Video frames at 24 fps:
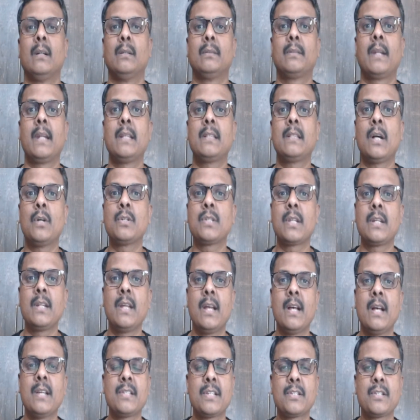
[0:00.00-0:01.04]
3,000
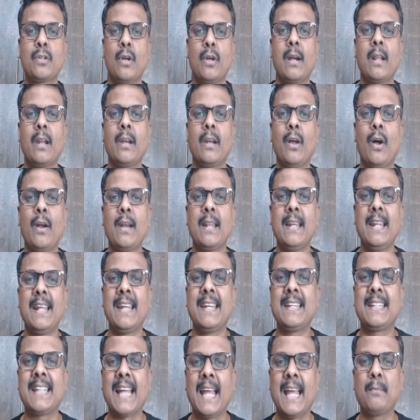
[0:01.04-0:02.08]
years is not an
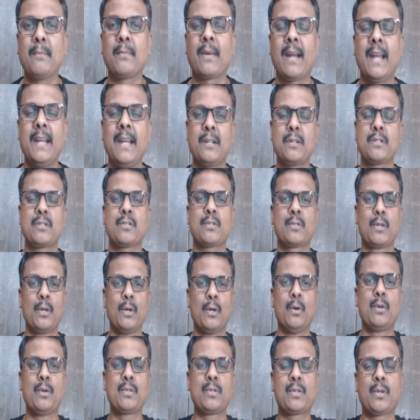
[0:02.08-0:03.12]
ordinary time, right? It's
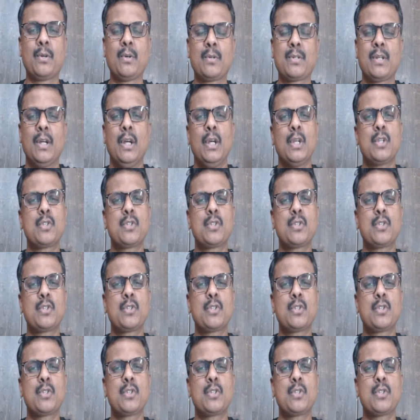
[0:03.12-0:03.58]
huge, huge.